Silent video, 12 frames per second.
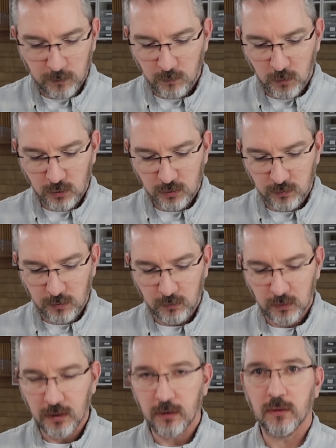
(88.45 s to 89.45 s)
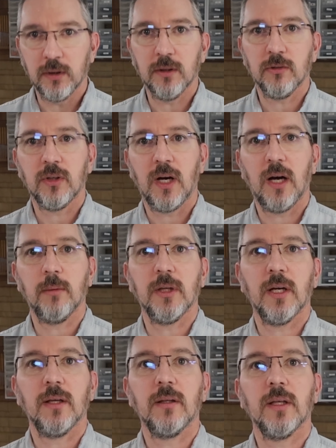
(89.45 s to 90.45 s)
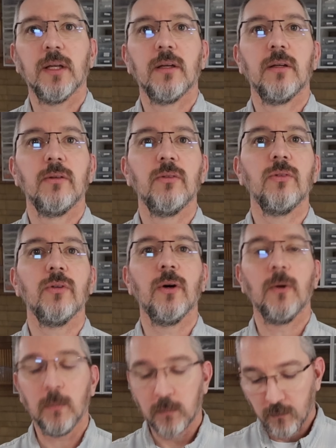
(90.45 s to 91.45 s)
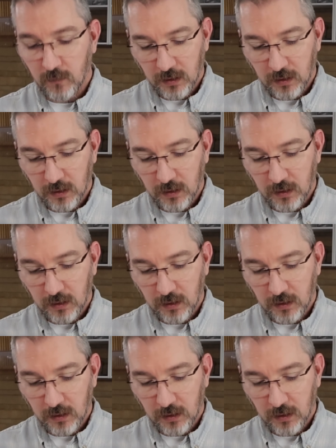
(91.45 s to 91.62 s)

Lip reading: most of what we do in this hobby, I think. So